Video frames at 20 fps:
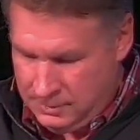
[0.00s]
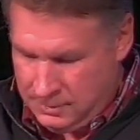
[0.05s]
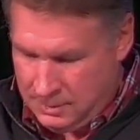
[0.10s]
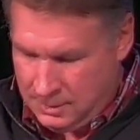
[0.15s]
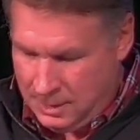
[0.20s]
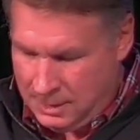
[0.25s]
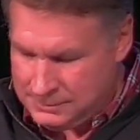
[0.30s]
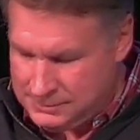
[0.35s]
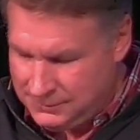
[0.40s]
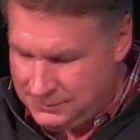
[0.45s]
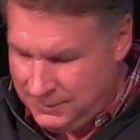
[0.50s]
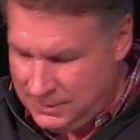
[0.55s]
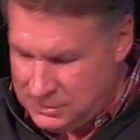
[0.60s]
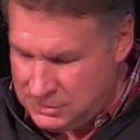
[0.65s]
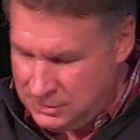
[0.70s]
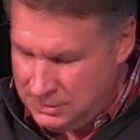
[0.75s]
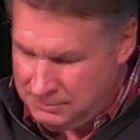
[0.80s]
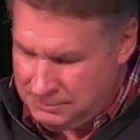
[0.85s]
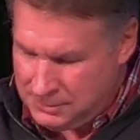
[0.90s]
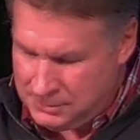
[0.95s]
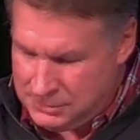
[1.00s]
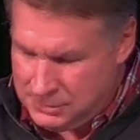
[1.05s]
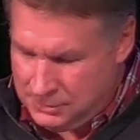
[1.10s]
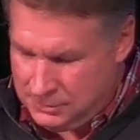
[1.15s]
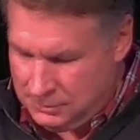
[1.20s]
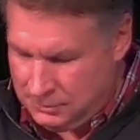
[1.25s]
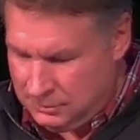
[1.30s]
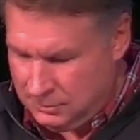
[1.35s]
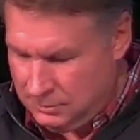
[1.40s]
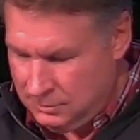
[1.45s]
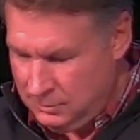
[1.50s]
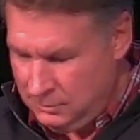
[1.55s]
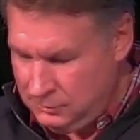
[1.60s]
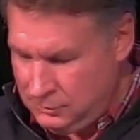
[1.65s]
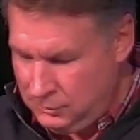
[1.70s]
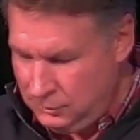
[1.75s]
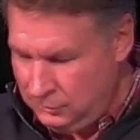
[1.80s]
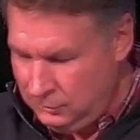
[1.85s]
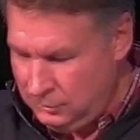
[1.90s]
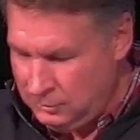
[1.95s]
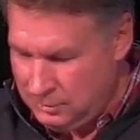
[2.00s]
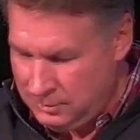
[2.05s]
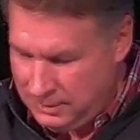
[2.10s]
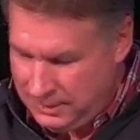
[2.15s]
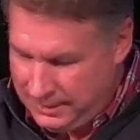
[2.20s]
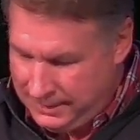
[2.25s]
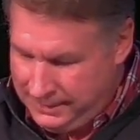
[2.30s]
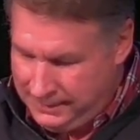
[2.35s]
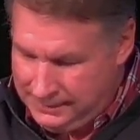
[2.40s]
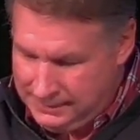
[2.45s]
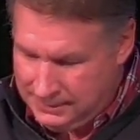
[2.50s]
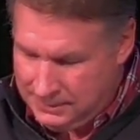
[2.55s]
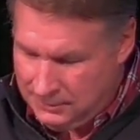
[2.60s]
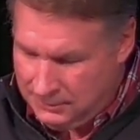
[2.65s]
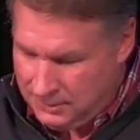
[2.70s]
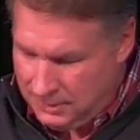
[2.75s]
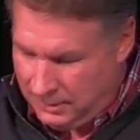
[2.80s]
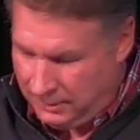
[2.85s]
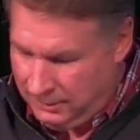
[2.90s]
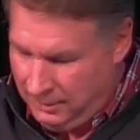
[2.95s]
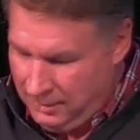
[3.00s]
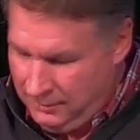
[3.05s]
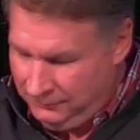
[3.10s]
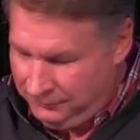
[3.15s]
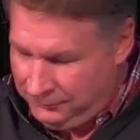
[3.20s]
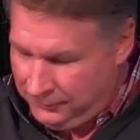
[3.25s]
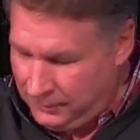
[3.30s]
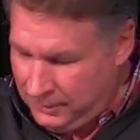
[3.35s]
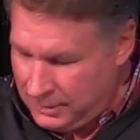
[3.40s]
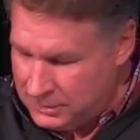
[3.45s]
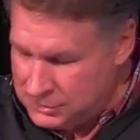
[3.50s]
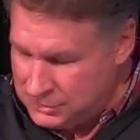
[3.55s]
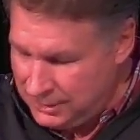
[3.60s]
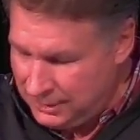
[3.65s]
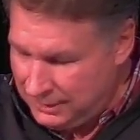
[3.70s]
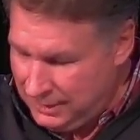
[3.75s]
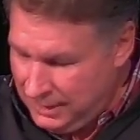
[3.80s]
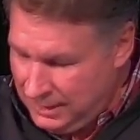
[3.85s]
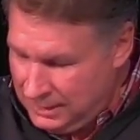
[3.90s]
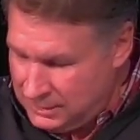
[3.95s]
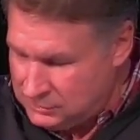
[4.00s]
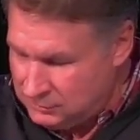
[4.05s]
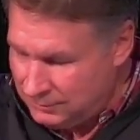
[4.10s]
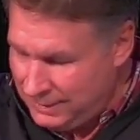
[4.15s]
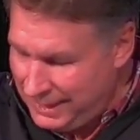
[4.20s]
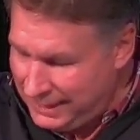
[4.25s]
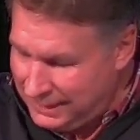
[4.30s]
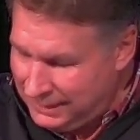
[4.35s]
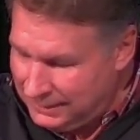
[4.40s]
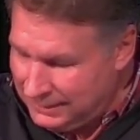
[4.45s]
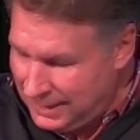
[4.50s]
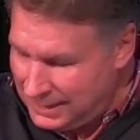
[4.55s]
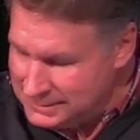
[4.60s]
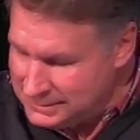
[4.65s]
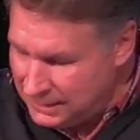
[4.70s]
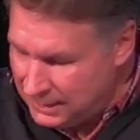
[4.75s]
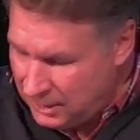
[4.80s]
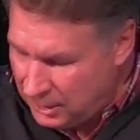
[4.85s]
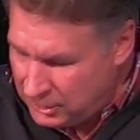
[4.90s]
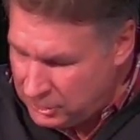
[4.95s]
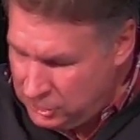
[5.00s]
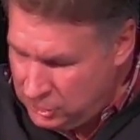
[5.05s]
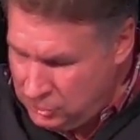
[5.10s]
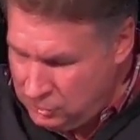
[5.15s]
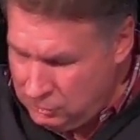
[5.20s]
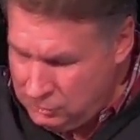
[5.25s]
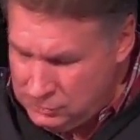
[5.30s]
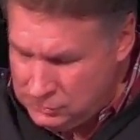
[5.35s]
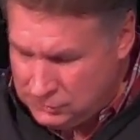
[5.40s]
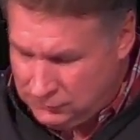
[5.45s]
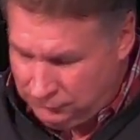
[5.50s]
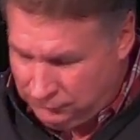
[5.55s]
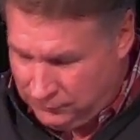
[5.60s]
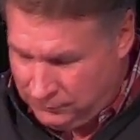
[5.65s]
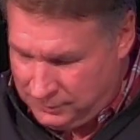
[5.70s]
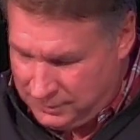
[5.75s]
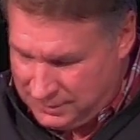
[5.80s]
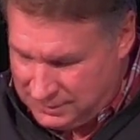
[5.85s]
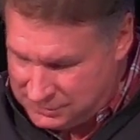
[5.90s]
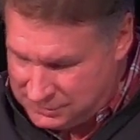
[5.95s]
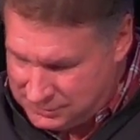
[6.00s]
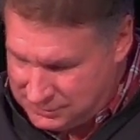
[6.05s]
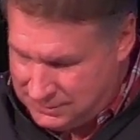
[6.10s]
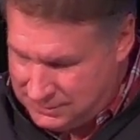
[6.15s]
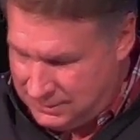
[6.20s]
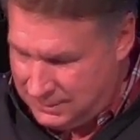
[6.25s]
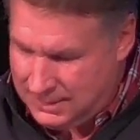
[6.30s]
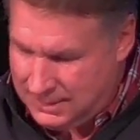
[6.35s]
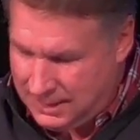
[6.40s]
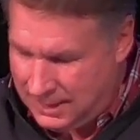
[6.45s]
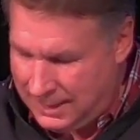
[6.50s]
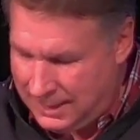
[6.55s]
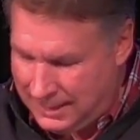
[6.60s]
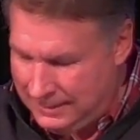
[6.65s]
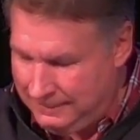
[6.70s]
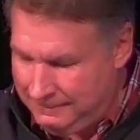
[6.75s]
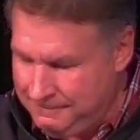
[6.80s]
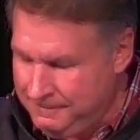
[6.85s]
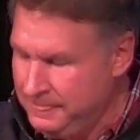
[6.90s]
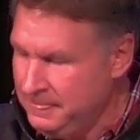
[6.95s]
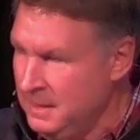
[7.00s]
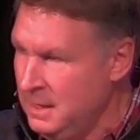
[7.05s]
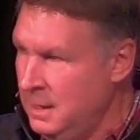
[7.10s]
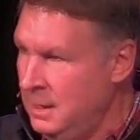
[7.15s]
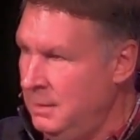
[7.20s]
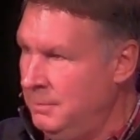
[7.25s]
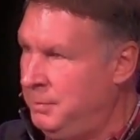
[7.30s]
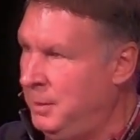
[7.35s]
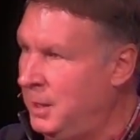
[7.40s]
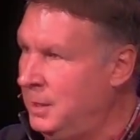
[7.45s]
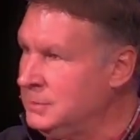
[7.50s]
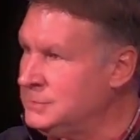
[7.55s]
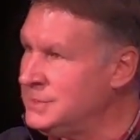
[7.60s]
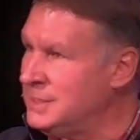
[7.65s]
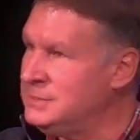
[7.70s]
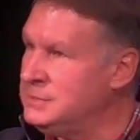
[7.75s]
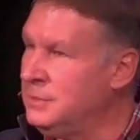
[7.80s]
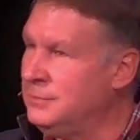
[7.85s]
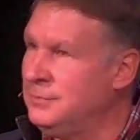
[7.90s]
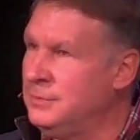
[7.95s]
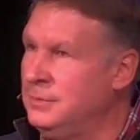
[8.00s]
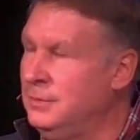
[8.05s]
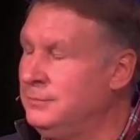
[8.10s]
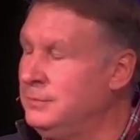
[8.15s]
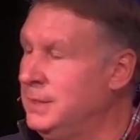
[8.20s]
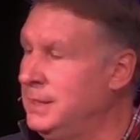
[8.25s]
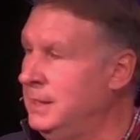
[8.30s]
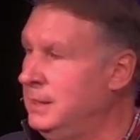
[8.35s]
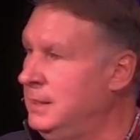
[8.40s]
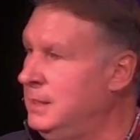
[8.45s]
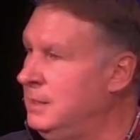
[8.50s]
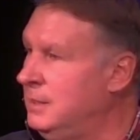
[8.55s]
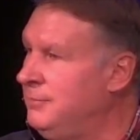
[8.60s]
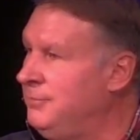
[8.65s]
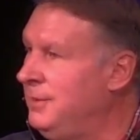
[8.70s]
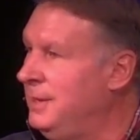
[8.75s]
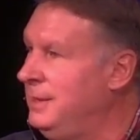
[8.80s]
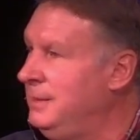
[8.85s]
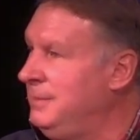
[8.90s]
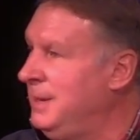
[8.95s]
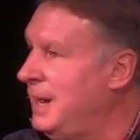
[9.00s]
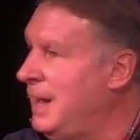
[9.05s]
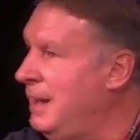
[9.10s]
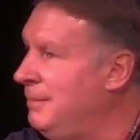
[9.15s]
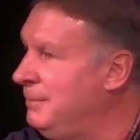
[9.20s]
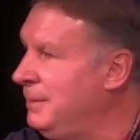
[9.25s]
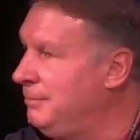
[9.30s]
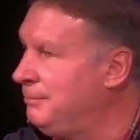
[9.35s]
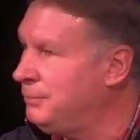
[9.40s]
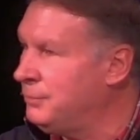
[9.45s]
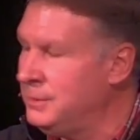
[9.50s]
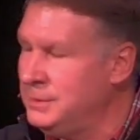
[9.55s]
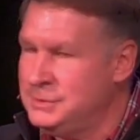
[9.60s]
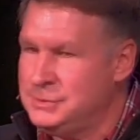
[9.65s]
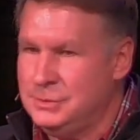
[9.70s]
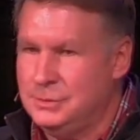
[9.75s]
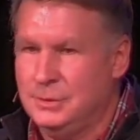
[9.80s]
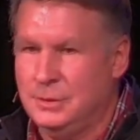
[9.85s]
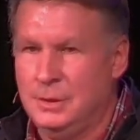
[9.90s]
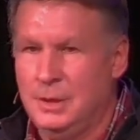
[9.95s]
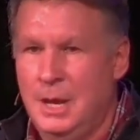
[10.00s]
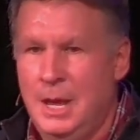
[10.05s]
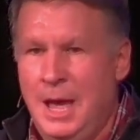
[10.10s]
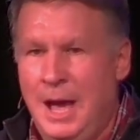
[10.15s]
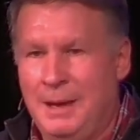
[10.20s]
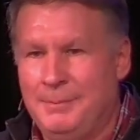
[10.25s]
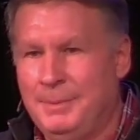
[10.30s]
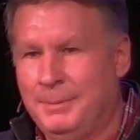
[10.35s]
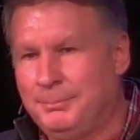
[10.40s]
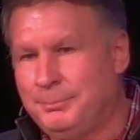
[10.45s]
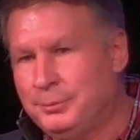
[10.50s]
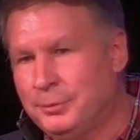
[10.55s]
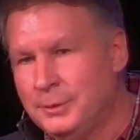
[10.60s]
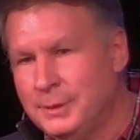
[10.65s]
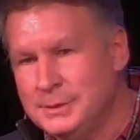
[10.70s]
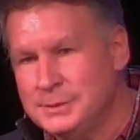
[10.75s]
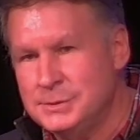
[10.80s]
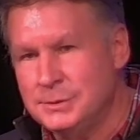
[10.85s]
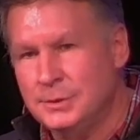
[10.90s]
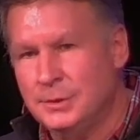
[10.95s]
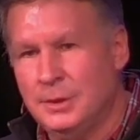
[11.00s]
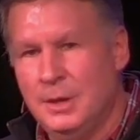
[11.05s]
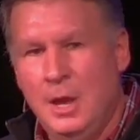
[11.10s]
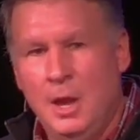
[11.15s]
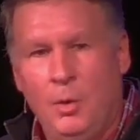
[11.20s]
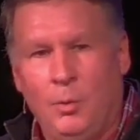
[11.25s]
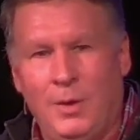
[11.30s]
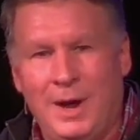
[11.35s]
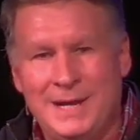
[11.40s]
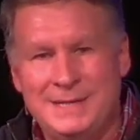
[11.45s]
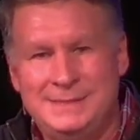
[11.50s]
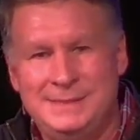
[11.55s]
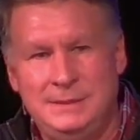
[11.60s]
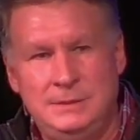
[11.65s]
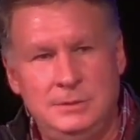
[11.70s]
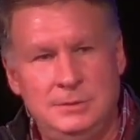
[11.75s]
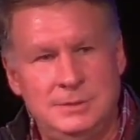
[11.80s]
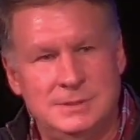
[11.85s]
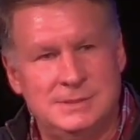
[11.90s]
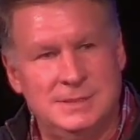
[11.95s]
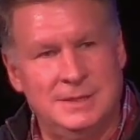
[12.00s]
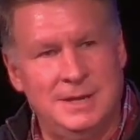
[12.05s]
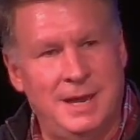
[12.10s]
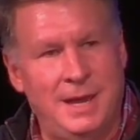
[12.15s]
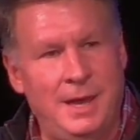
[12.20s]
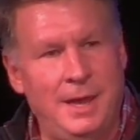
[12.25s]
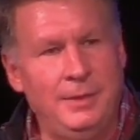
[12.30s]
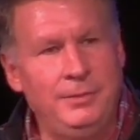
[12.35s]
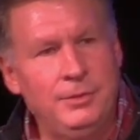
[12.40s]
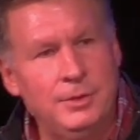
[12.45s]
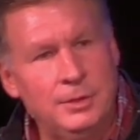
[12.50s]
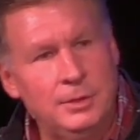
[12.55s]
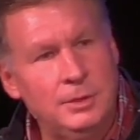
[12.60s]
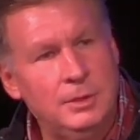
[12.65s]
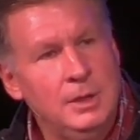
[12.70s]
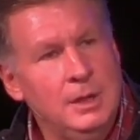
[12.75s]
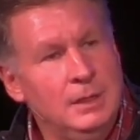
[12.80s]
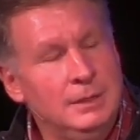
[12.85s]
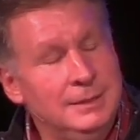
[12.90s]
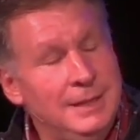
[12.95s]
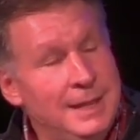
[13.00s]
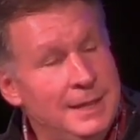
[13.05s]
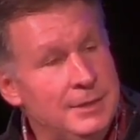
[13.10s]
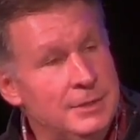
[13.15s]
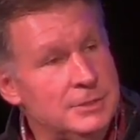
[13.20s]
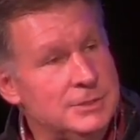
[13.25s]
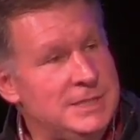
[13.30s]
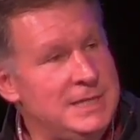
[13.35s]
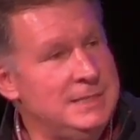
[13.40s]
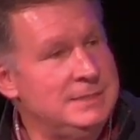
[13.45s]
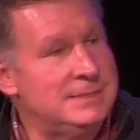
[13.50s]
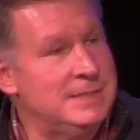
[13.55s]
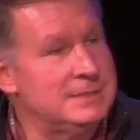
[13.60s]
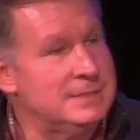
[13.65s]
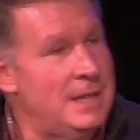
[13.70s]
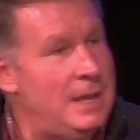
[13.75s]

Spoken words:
Observation number 2. Whew, I need to go on. Flourishing is recognizing our usefulness to God. Paul says over and over again here to Philemon, I'm a prisoner. Why does he do this? In other letters, he says,